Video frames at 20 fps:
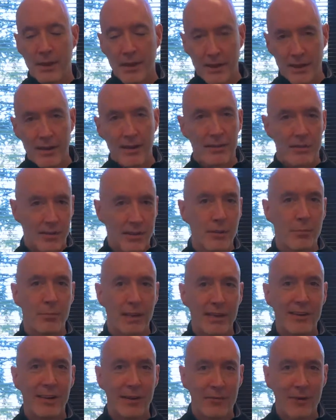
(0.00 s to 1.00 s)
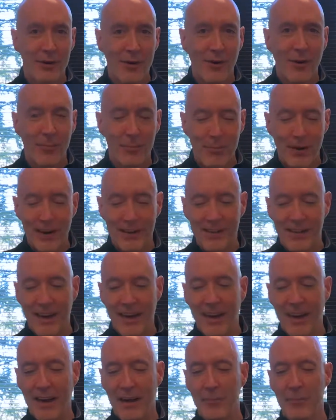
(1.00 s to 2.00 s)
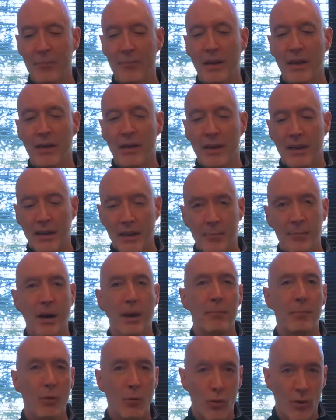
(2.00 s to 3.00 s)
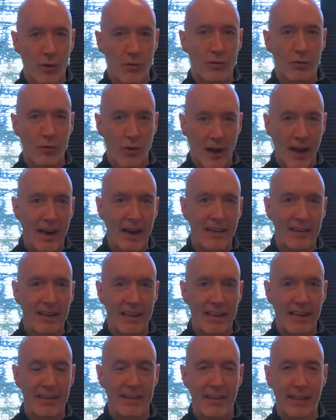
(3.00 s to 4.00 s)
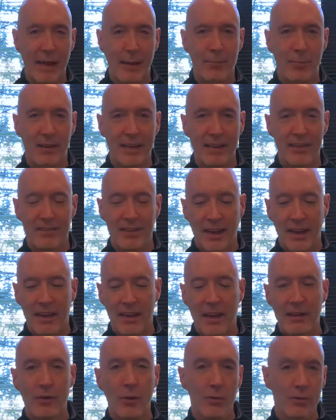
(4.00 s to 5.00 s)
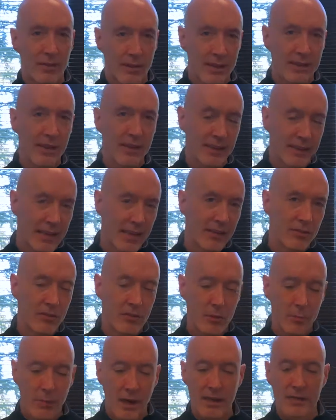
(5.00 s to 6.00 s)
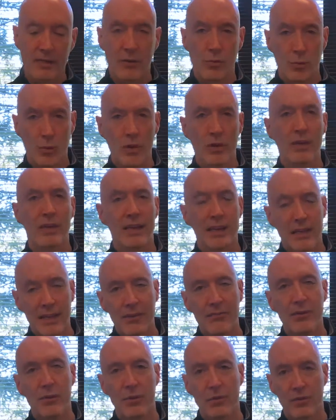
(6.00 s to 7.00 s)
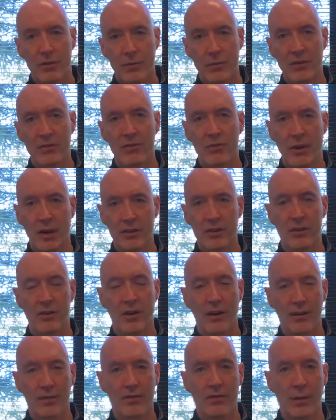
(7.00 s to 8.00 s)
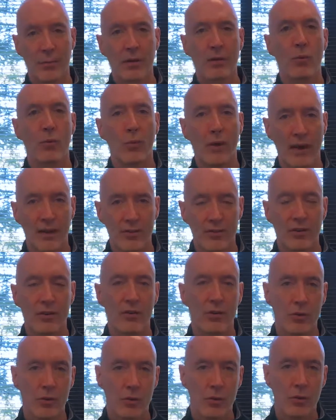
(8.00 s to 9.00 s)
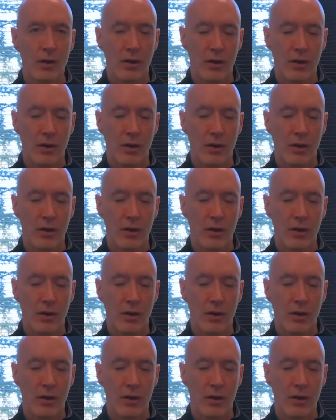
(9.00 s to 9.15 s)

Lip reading: It can be difficult, but it might be worth trying to get to that place. I don't think that it takes too much, and we're going to give you some instruction on some of the ways to do